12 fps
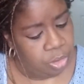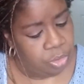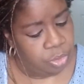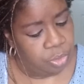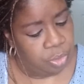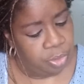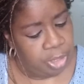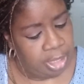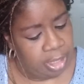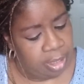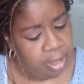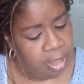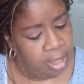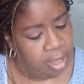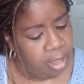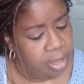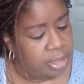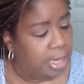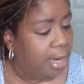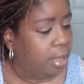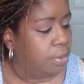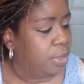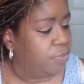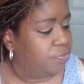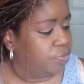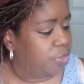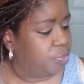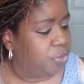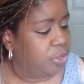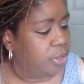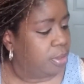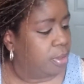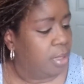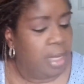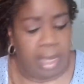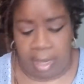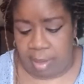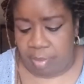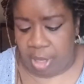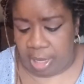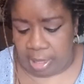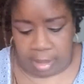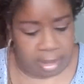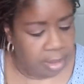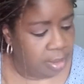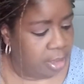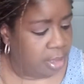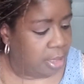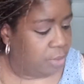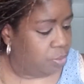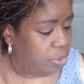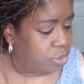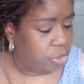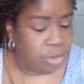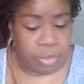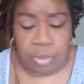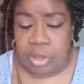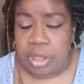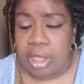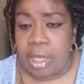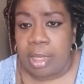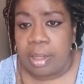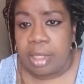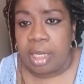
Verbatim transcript: Soiree Diary, the PUR palette, and I was using